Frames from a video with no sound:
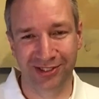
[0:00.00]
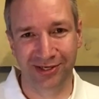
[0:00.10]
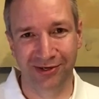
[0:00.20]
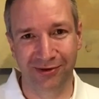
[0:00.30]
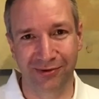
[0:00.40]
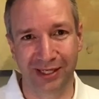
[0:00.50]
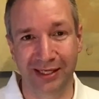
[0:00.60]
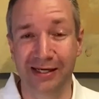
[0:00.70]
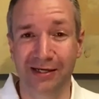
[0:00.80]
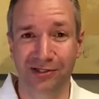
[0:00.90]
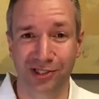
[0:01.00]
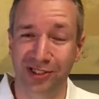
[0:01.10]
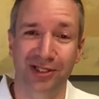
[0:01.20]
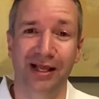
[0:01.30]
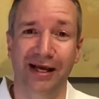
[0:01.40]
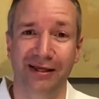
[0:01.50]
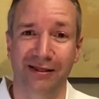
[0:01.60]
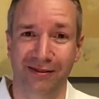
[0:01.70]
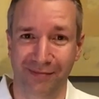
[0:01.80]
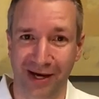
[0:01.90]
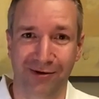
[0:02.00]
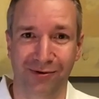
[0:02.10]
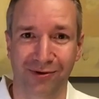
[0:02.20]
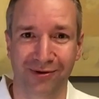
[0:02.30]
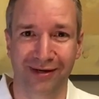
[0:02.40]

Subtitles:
So just like the Matterhorn